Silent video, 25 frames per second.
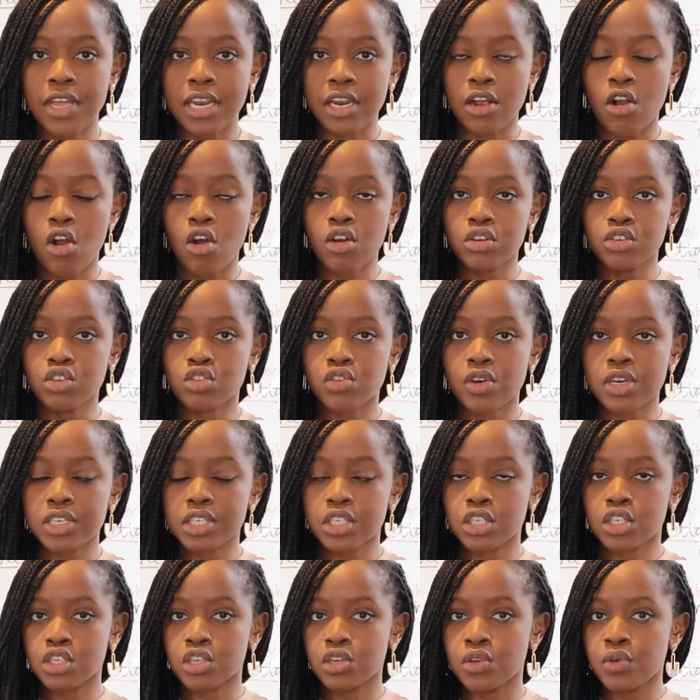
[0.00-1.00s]
in
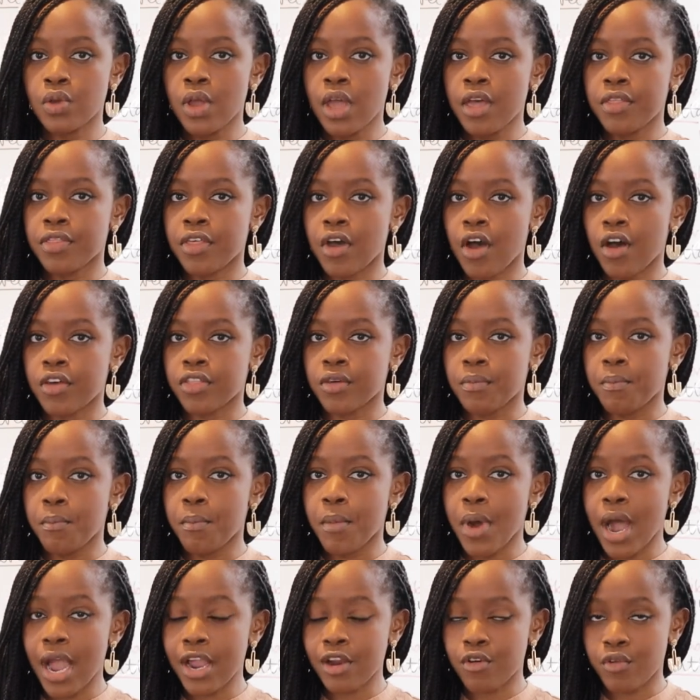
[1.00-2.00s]
contrast to the other
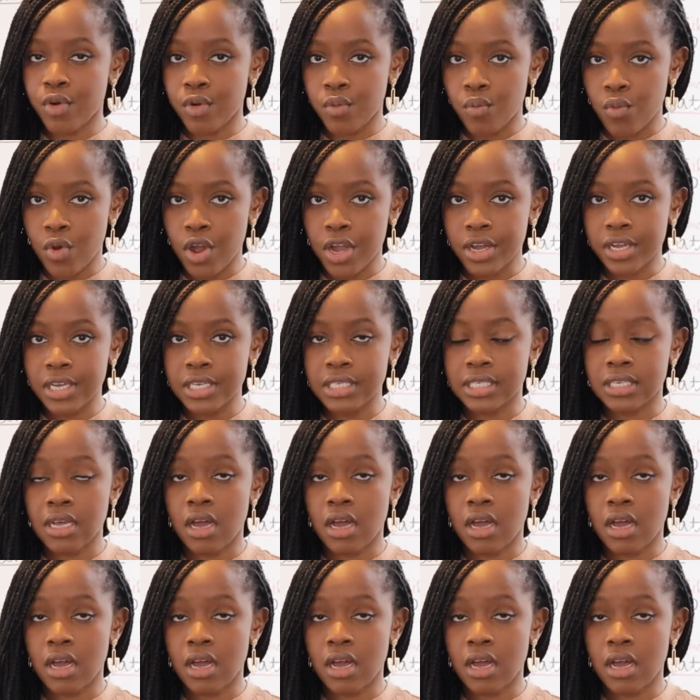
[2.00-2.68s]
migrant workers,